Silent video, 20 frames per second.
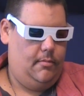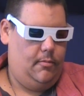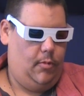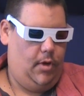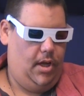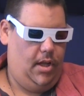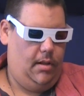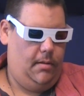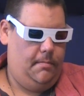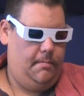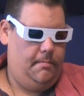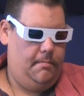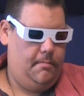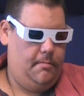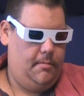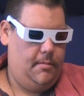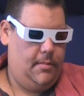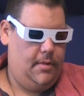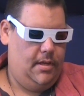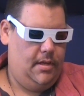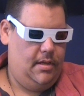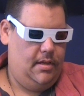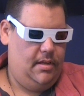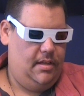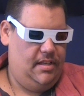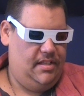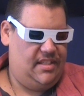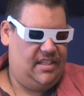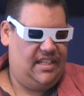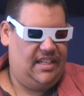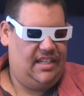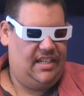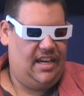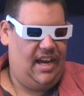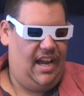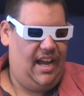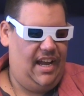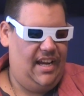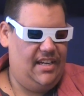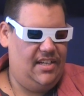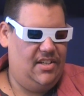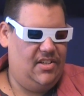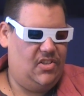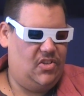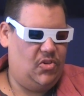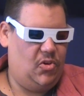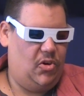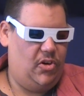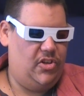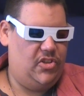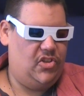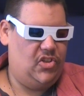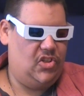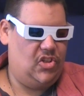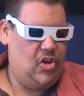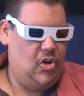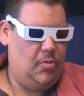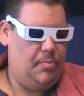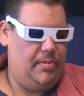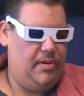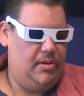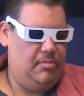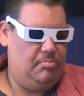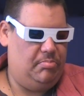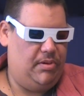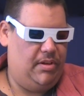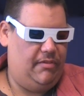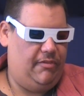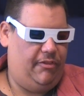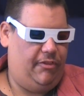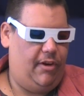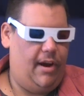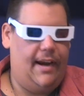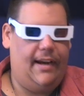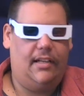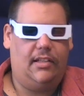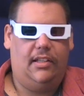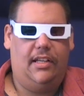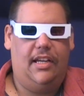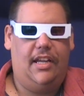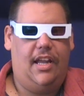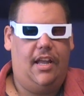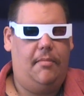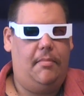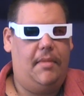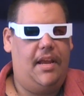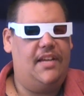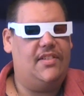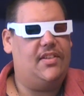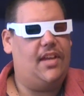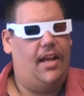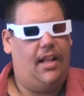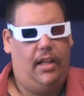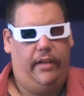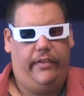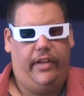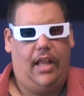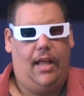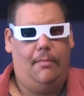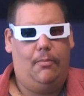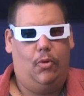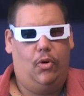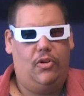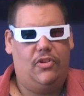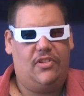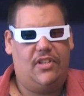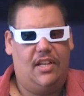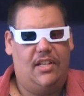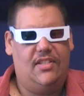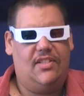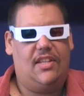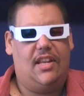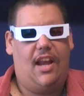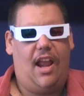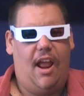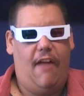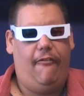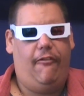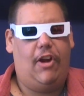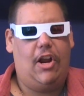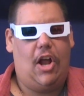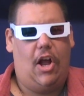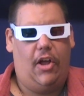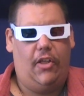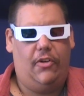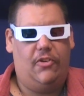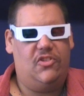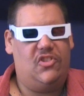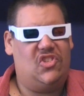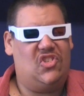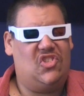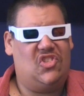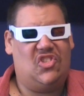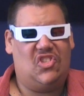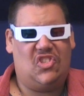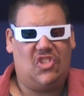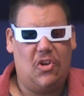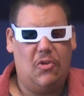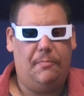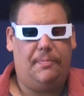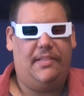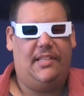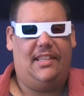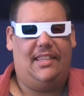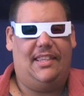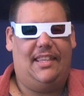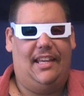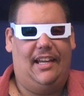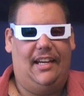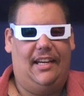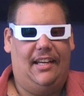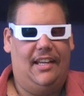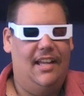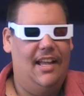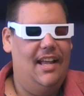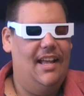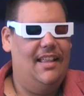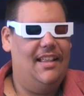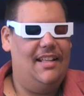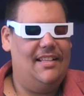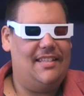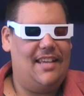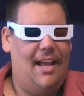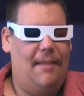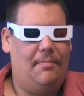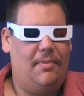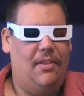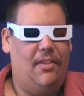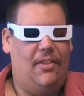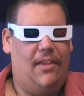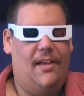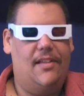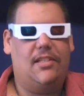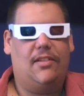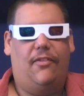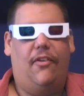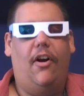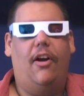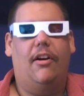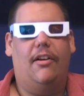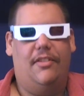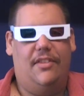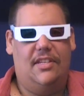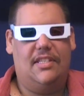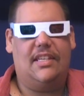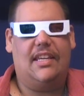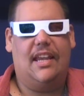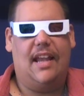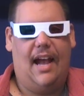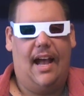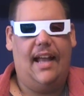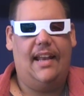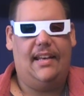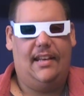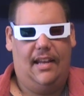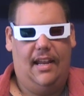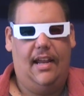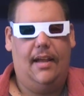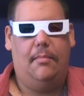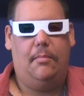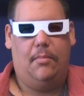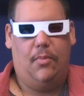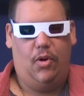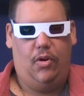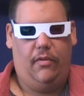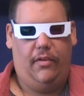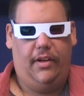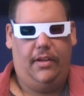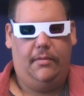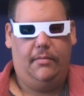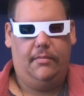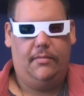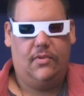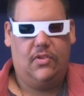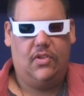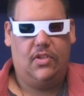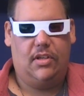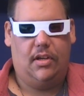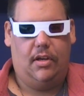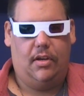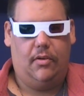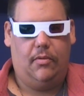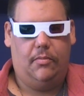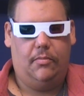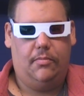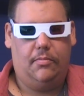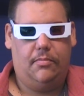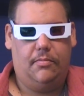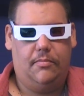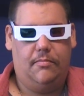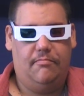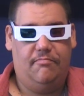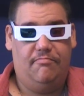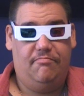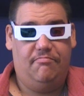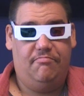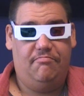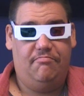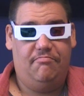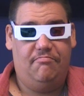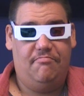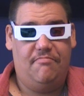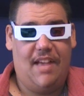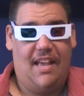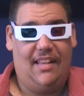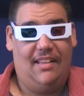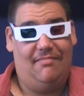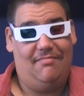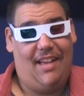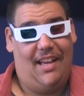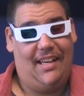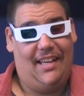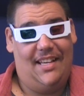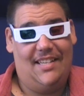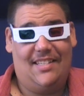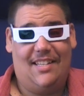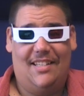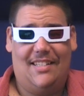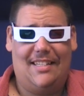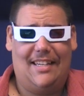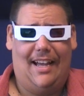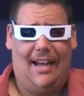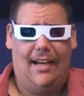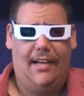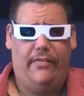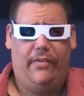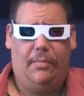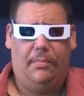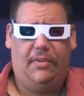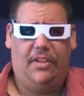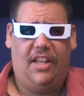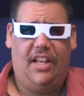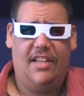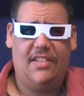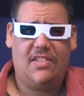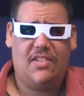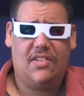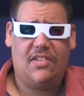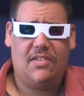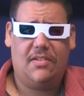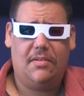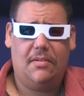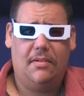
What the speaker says: Well, it's kinda sorta stupid, but frankly, it makes a hell of a lot more sense than every other stupid thing that's happened thus far in this goddamn movie. So, I guess that's kind of a plus.